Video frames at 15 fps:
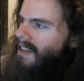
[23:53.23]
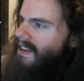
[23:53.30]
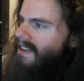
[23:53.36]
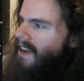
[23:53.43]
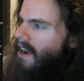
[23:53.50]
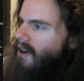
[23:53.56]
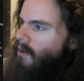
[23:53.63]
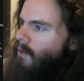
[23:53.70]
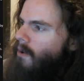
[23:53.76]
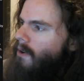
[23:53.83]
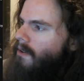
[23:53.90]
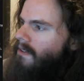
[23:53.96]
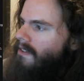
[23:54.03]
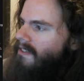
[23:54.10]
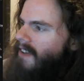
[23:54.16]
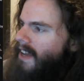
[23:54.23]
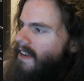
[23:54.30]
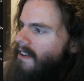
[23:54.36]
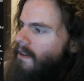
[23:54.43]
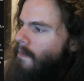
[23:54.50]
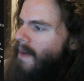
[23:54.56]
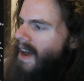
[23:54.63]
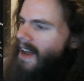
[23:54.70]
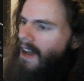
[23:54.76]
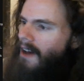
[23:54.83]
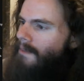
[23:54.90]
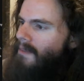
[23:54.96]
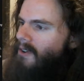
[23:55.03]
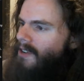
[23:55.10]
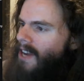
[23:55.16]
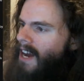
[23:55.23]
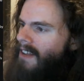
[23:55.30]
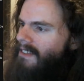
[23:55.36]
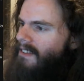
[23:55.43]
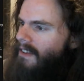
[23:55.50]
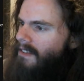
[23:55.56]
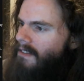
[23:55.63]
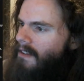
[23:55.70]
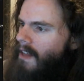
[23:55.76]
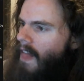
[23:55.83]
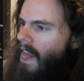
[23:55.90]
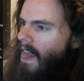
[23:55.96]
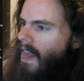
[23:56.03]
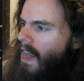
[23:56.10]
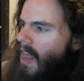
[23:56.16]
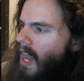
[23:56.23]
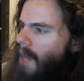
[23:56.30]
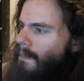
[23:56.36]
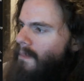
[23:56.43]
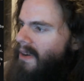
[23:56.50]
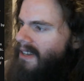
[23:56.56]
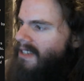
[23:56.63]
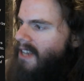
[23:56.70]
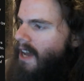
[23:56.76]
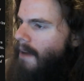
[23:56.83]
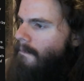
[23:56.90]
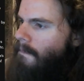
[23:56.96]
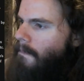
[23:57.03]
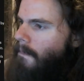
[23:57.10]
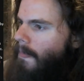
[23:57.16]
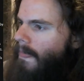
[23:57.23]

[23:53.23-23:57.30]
entire world decided to back up your Nazis. But um,